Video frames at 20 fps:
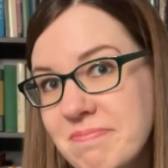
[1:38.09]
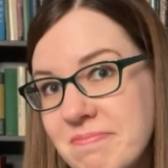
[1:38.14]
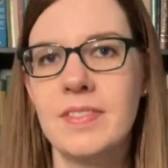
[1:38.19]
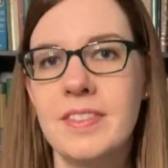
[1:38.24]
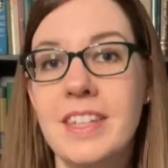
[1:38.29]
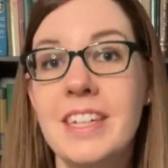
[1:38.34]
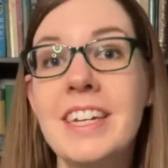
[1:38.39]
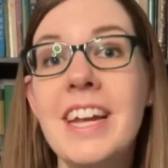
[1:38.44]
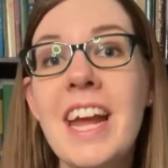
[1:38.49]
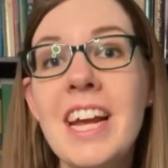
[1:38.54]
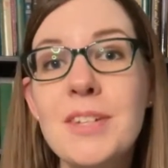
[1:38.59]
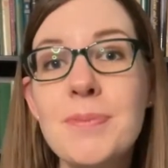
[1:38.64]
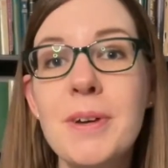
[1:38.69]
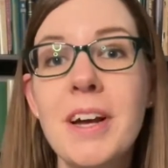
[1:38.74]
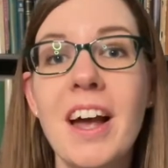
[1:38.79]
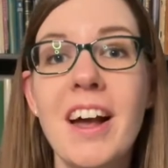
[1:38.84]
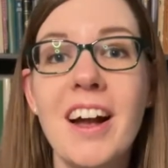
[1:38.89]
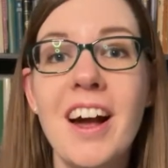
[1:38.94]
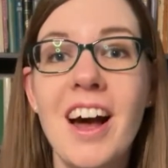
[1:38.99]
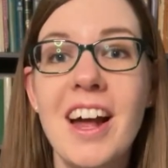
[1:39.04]
The next book
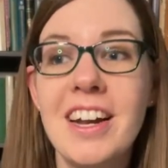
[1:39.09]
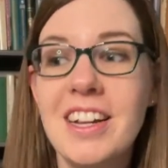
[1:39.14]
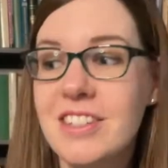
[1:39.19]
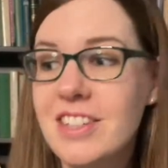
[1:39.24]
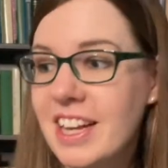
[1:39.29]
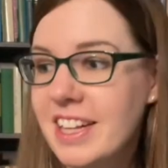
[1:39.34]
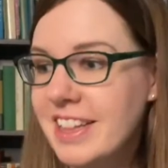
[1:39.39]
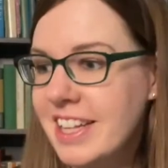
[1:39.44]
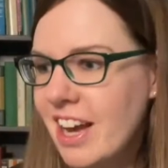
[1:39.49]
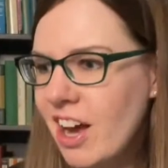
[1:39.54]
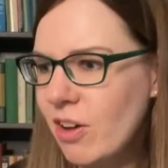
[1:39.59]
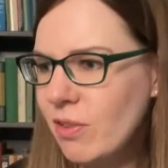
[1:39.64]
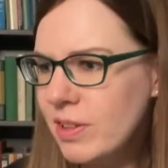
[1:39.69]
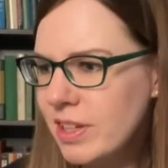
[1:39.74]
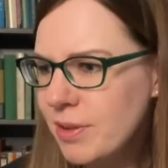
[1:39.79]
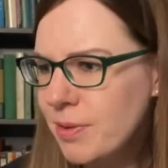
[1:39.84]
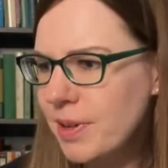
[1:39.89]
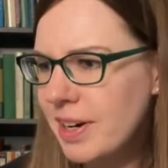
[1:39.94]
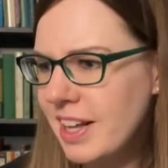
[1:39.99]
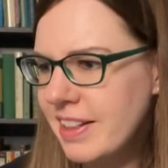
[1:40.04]
I got is like the only
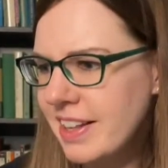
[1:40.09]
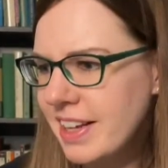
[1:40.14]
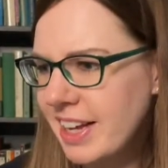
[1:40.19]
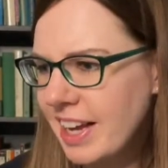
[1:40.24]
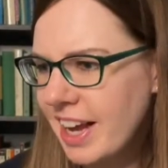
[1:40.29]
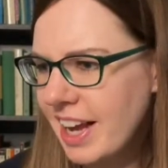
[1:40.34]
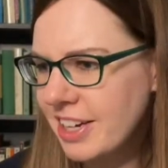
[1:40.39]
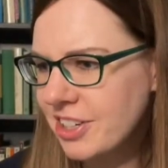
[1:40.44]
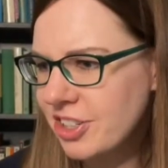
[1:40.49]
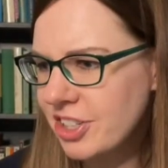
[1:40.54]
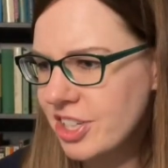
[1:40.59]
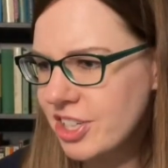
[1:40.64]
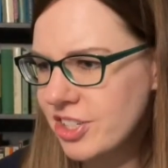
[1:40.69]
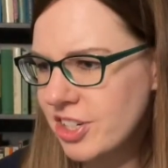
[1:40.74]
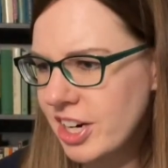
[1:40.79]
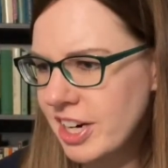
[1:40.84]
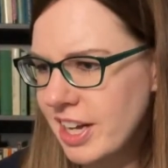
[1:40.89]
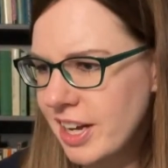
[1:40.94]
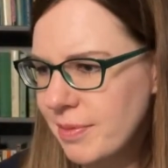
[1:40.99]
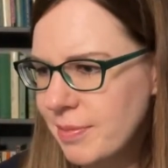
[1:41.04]
one I think I actually
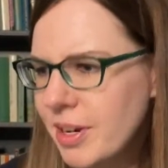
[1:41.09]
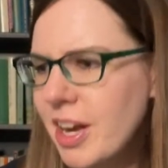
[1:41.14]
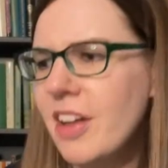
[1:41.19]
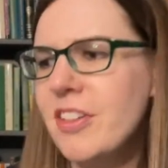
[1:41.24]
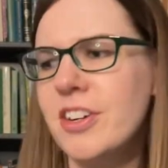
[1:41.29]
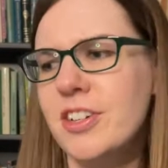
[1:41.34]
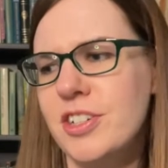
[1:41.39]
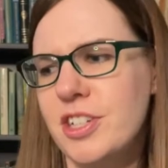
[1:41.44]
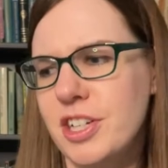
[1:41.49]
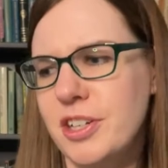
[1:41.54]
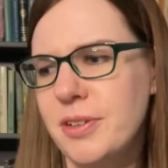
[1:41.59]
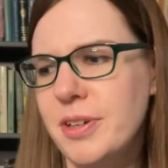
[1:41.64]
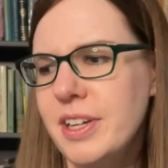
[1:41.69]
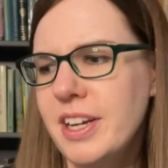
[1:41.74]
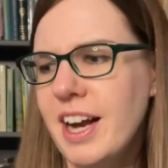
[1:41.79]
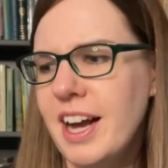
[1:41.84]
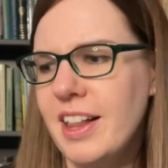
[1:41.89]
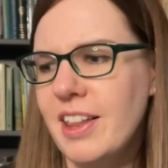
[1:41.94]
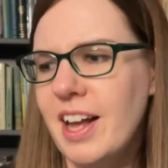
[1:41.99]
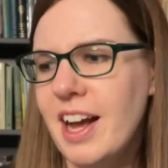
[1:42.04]
straight up, no, there's two,
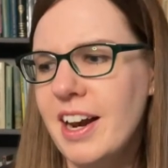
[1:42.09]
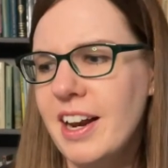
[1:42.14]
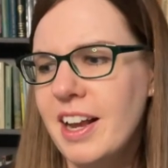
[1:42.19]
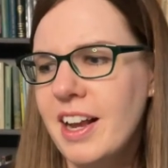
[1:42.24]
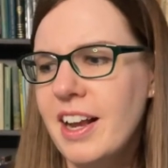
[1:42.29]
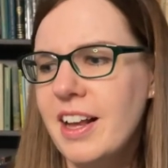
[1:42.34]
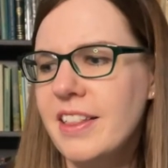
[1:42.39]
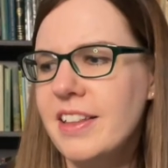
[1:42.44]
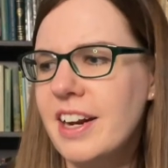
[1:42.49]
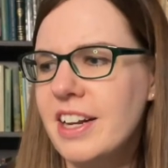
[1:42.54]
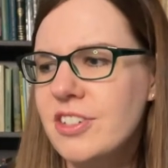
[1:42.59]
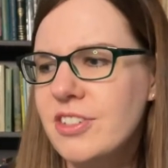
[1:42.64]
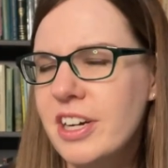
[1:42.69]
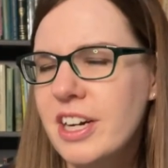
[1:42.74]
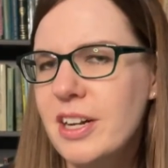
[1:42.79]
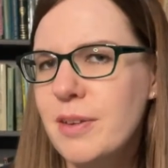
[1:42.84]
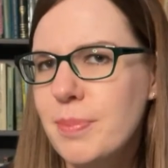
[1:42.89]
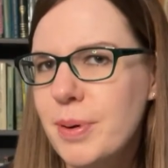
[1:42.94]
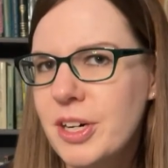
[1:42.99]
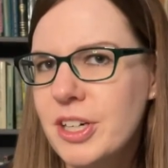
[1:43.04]
I lied, that I straight
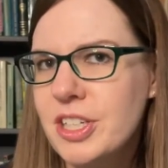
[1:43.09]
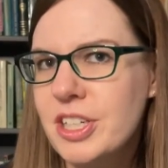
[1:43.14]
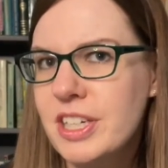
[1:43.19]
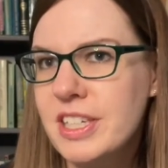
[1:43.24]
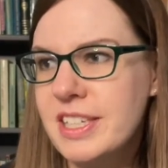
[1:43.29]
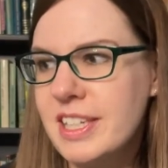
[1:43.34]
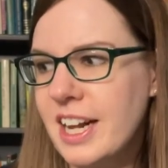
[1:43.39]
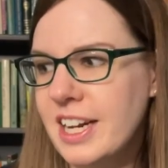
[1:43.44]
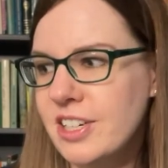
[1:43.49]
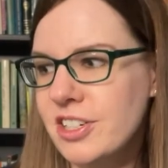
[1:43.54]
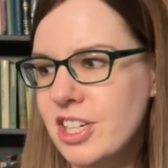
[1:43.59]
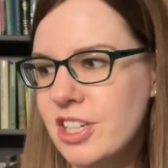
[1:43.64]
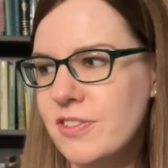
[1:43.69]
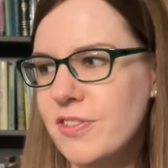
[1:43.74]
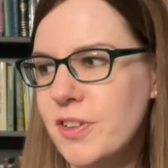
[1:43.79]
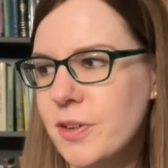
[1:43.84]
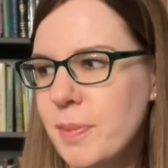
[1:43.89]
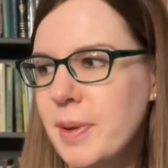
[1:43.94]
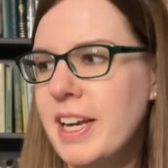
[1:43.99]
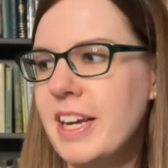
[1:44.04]
up purchased like just
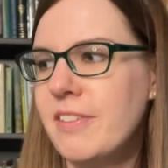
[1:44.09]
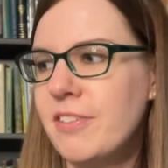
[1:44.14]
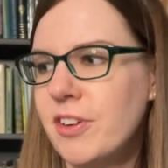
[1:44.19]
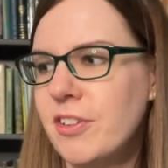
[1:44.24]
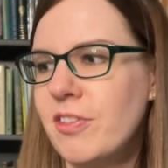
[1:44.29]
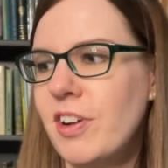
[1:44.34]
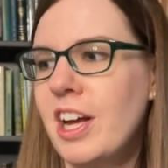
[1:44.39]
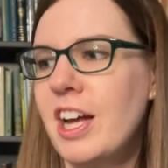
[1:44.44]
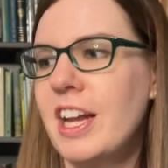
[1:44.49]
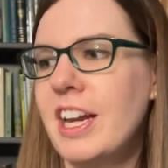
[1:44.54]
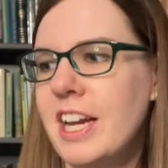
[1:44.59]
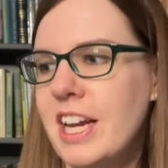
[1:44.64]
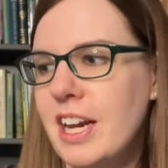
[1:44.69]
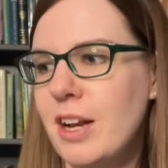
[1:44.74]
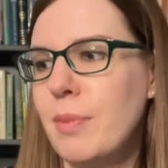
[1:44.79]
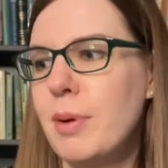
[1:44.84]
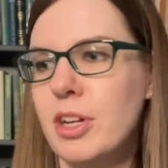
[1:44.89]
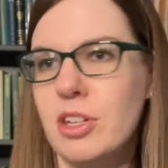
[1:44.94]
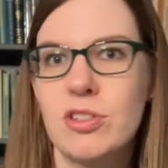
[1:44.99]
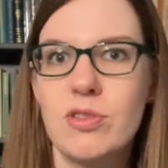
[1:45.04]
for me for fun in a
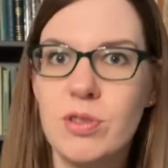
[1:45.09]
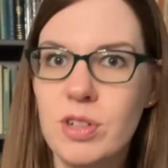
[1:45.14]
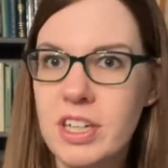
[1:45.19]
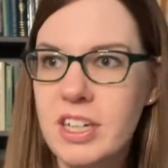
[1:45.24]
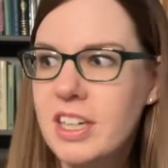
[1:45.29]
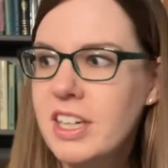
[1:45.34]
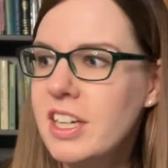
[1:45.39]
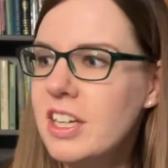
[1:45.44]
bookstore.